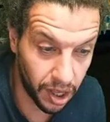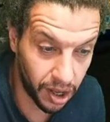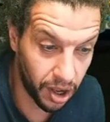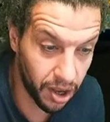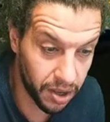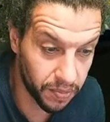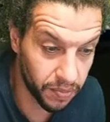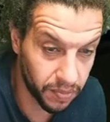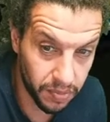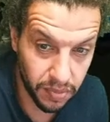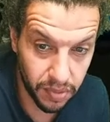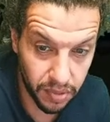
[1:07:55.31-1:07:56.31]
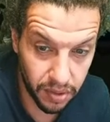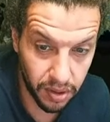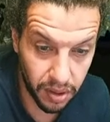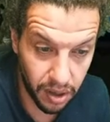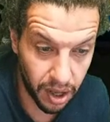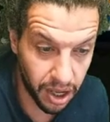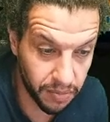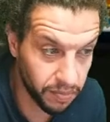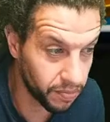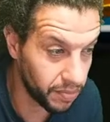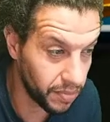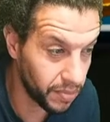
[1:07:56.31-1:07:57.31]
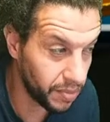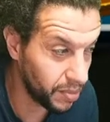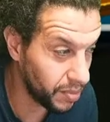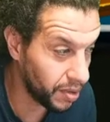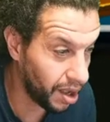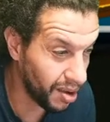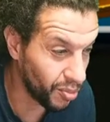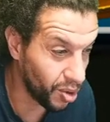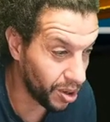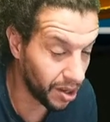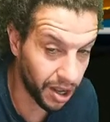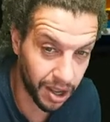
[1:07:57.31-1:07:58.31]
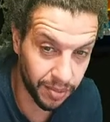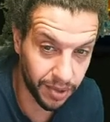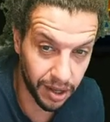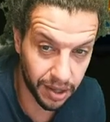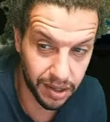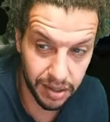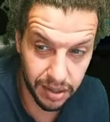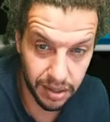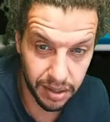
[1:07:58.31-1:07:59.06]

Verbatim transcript: Like I am I am I am well, I am like